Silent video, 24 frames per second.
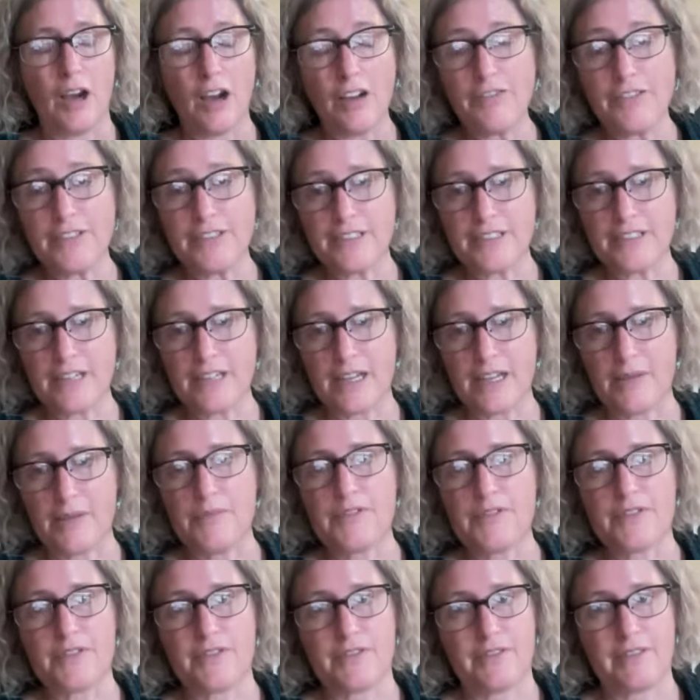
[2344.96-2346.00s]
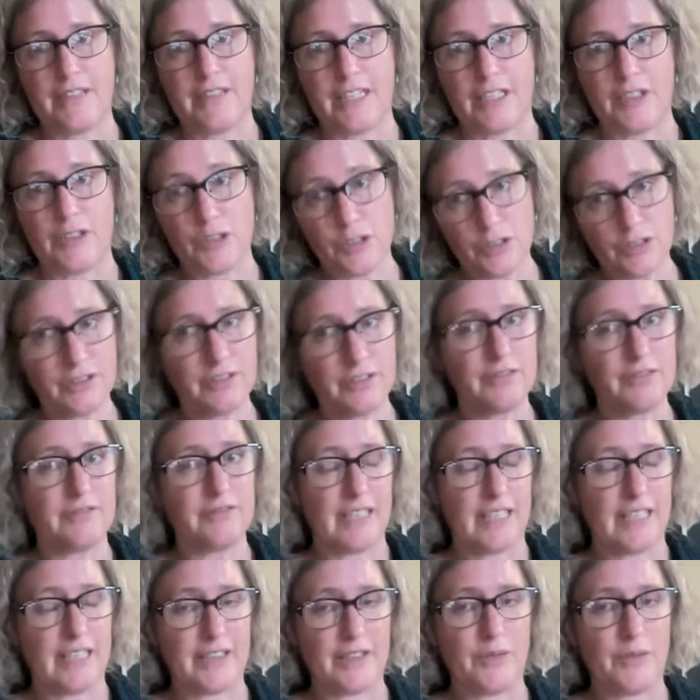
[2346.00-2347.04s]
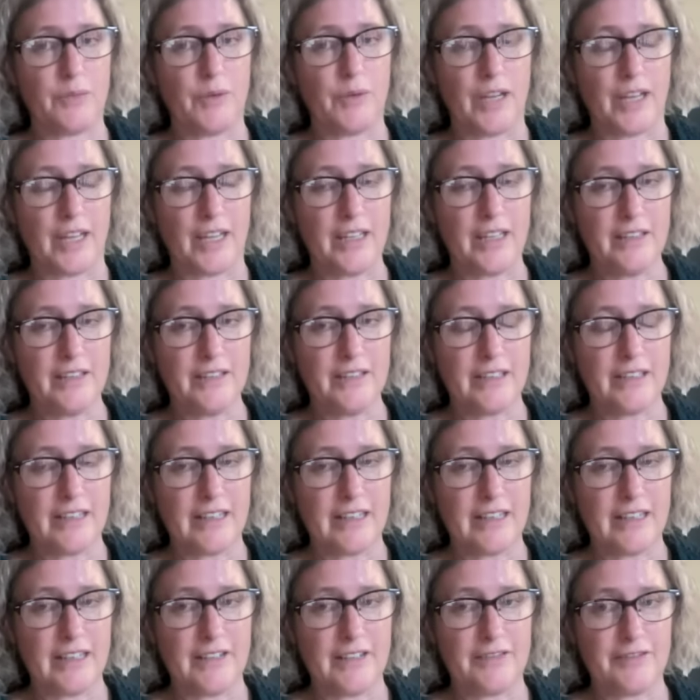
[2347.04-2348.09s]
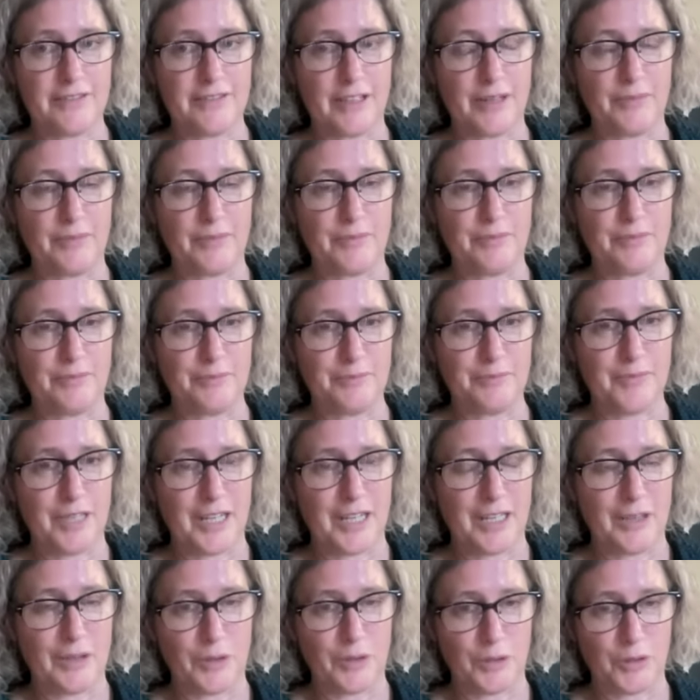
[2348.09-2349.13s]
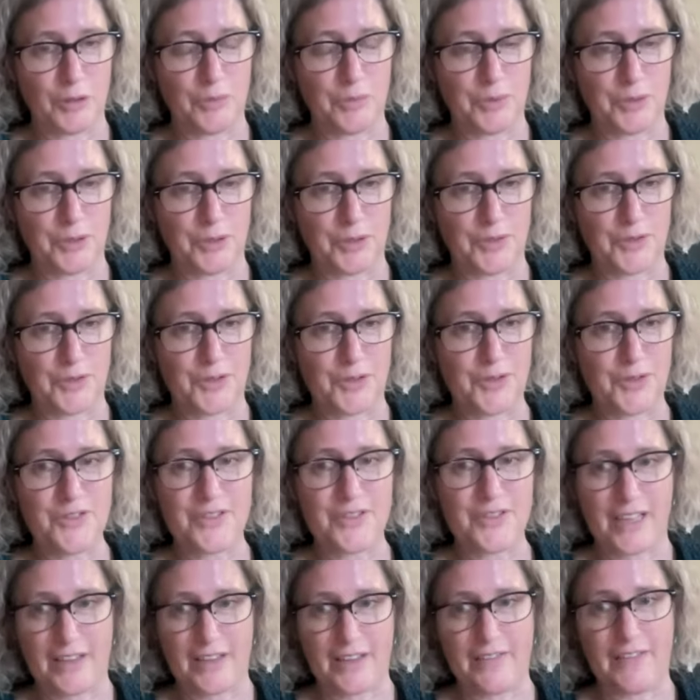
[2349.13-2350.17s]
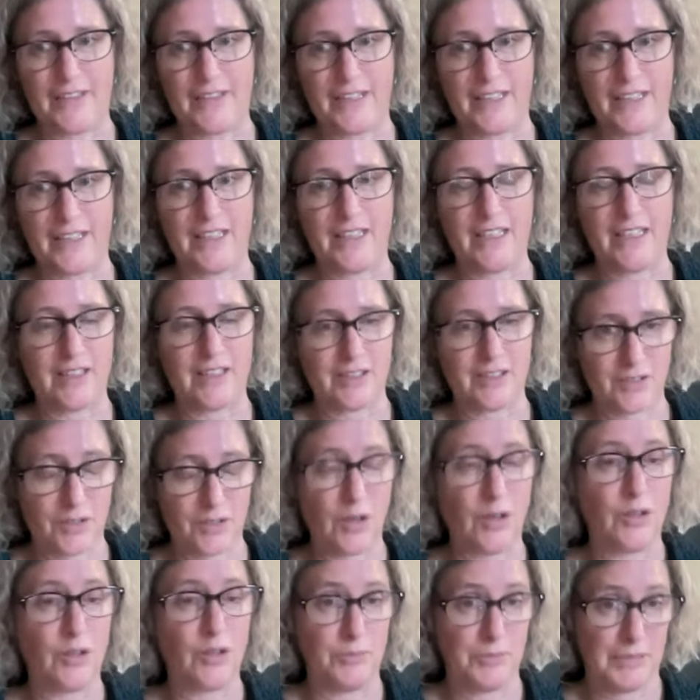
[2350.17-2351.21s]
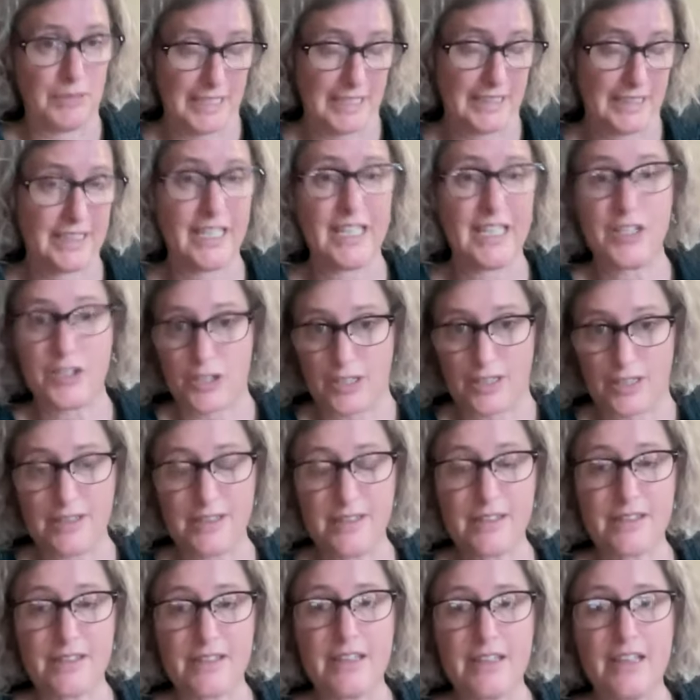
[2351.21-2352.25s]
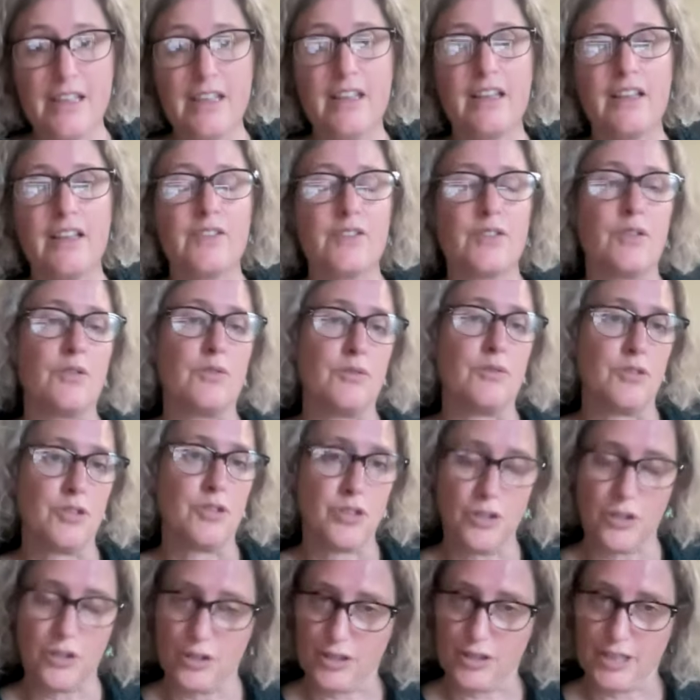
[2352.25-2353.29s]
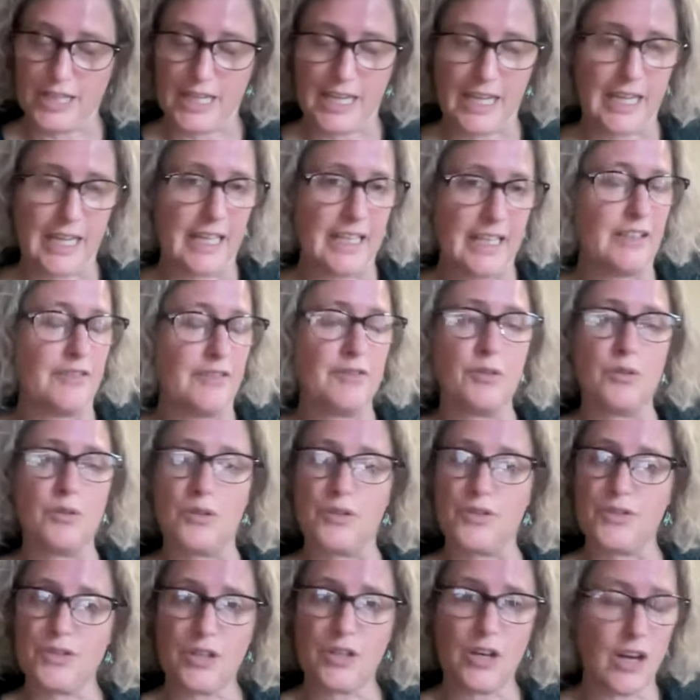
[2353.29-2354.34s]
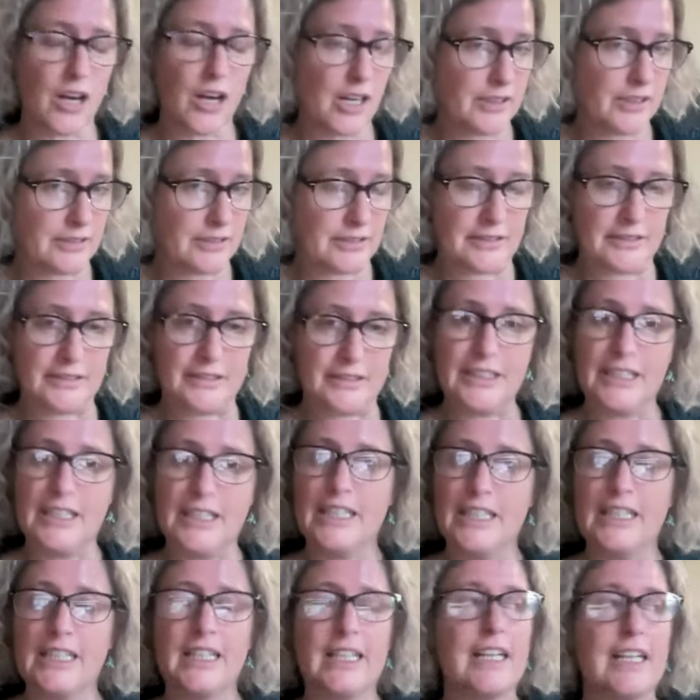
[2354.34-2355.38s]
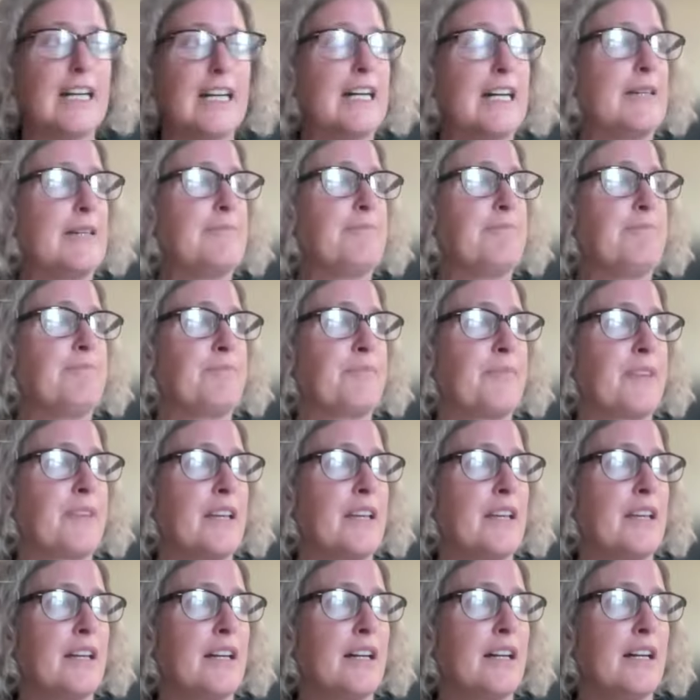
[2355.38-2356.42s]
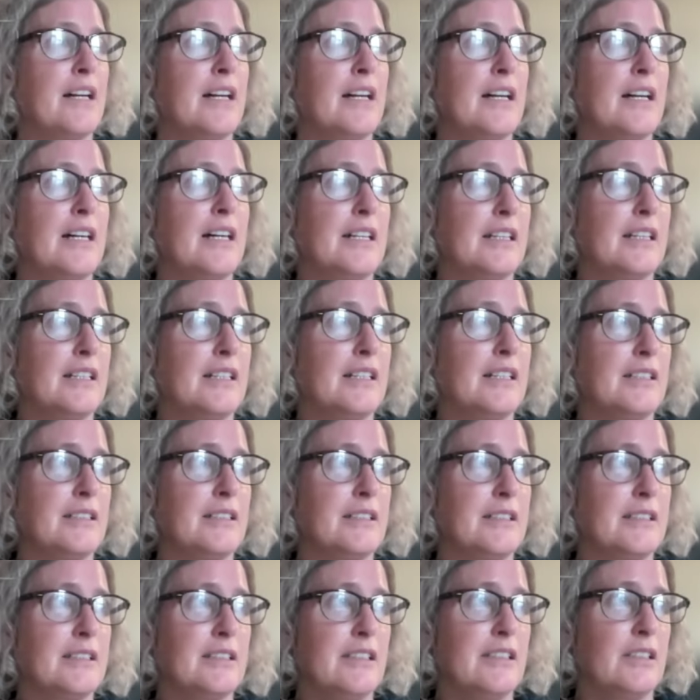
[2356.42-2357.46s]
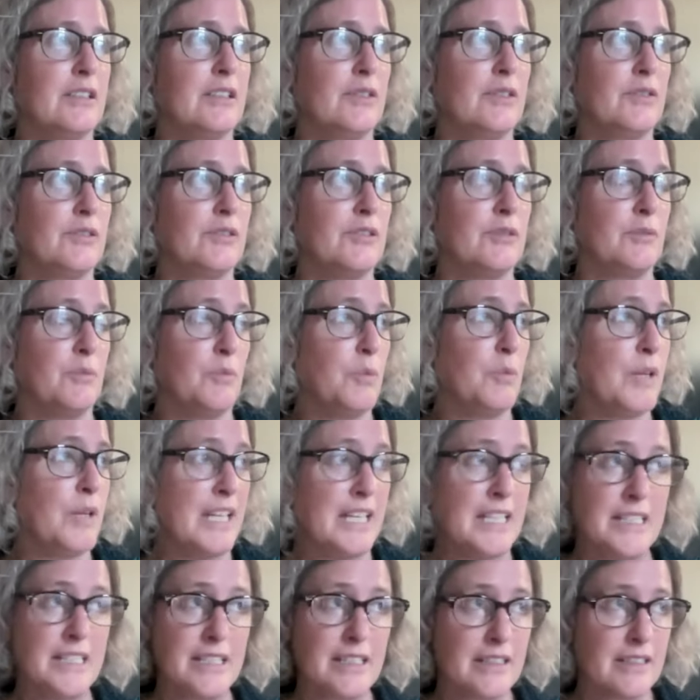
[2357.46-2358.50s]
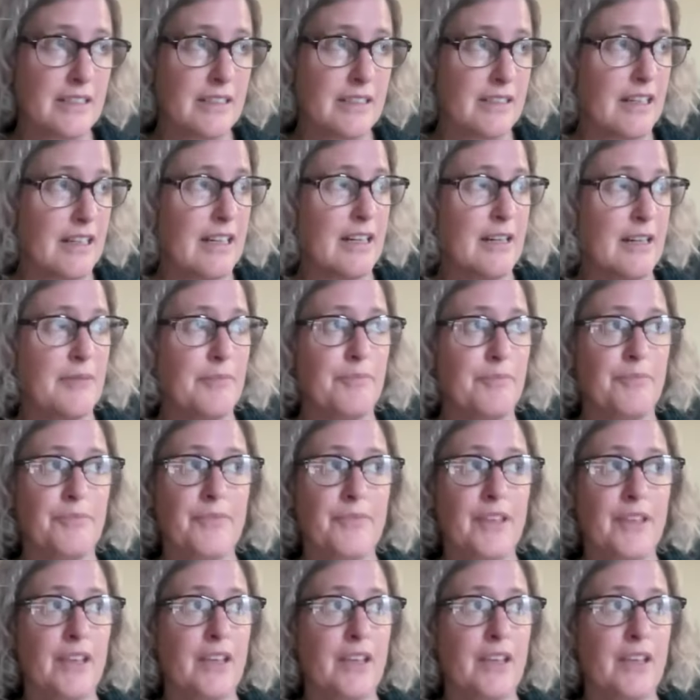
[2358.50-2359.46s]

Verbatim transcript: oftentimes, they took land away uh, from uh, local producers and they installed plantations. So sugarcane, of course, cotton, um, uh, you know, wheat, um,